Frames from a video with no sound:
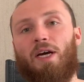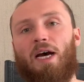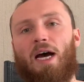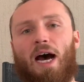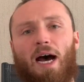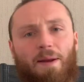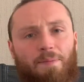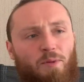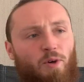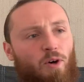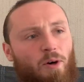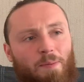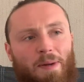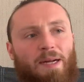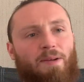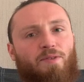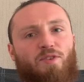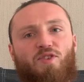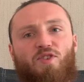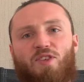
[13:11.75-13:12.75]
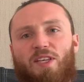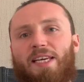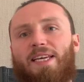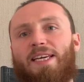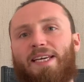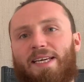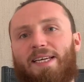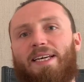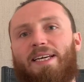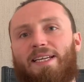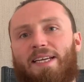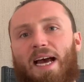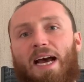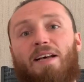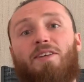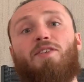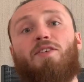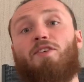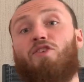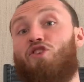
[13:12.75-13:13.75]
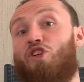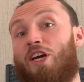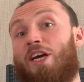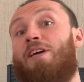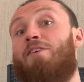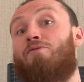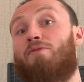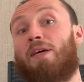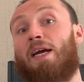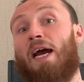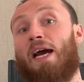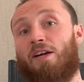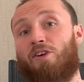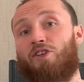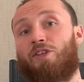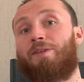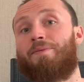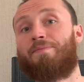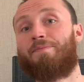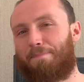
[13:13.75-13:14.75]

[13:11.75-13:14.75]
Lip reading: and more about seeing it as a chain reaction.